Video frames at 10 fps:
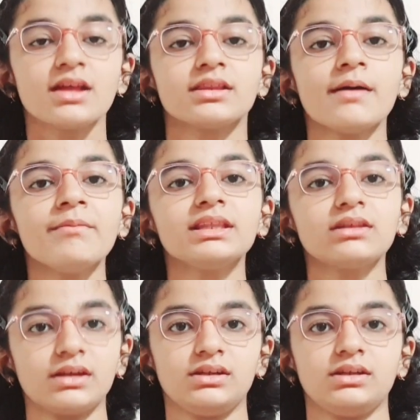Number
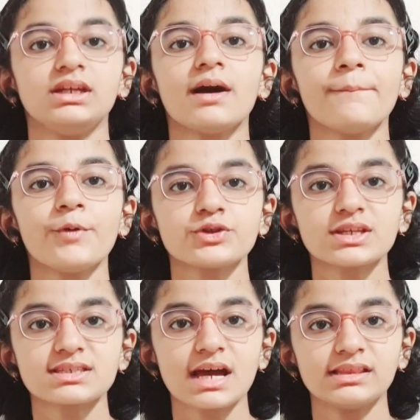3,
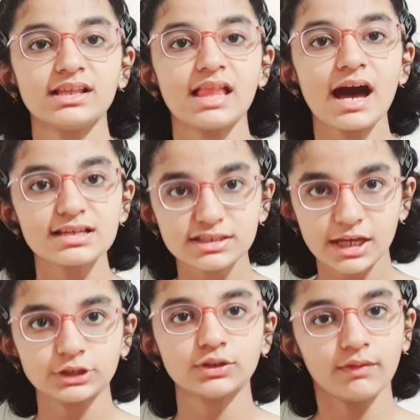decomposers are the last
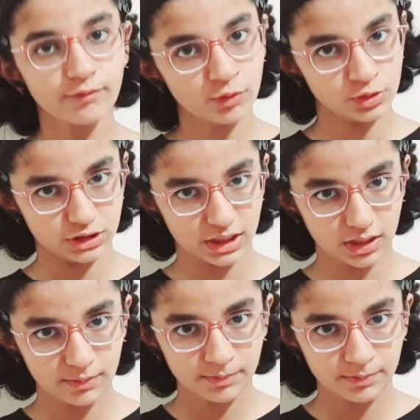stage of a food chain.